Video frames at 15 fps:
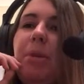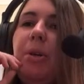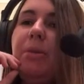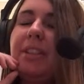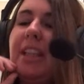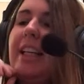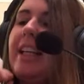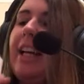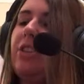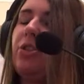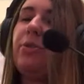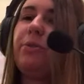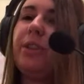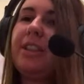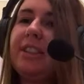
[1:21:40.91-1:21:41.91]
He was like, yeah,
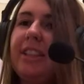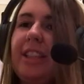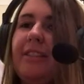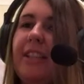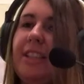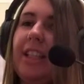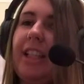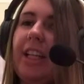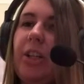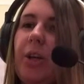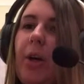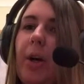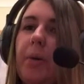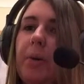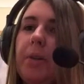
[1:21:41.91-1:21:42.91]
do 3 series and then
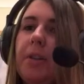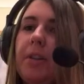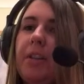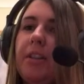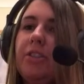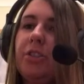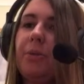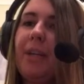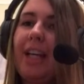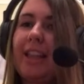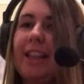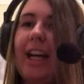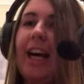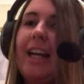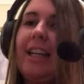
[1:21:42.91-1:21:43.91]
go. So he
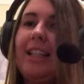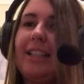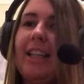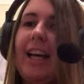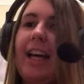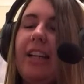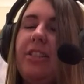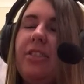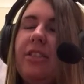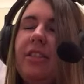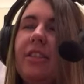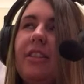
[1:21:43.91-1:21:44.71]
had that in his head.